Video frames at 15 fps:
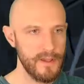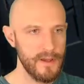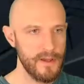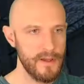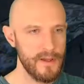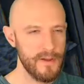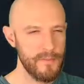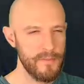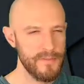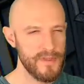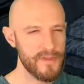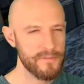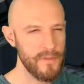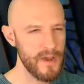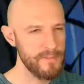
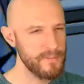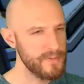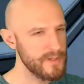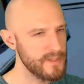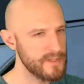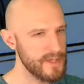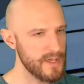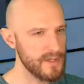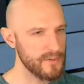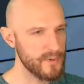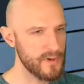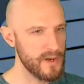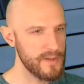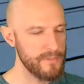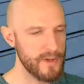This might be a day
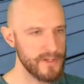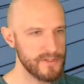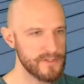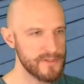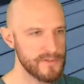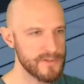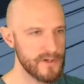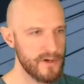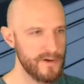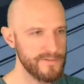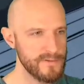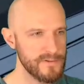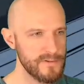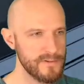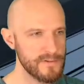where I might choose the
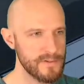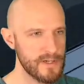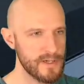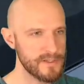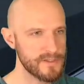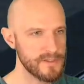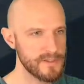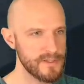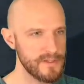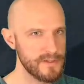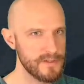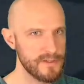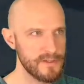hovel, actually.